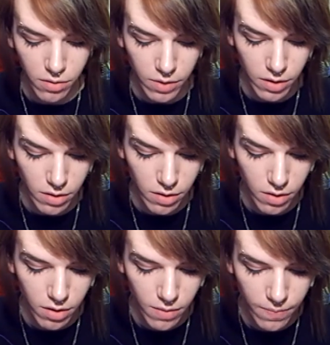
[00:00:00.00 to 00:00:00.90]
go
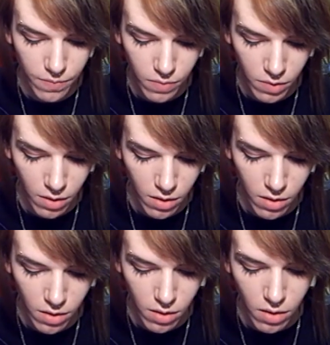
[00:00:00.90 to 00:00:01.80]
in
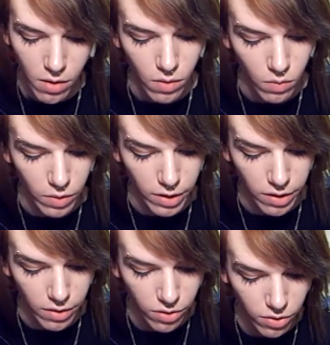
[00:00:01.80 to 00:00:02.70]

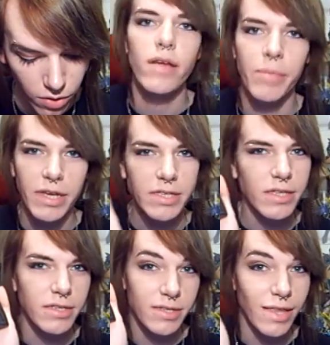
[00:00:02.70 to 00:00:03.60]
with, I'm guessing
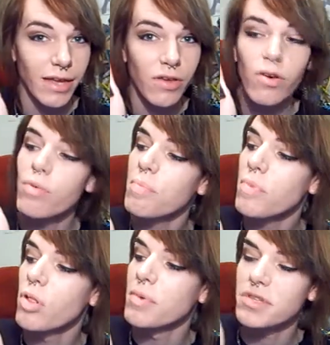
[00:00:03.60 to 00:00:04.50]
this is Lancome,
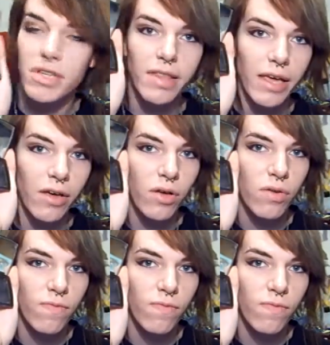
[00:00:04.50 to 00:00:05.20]
almost in like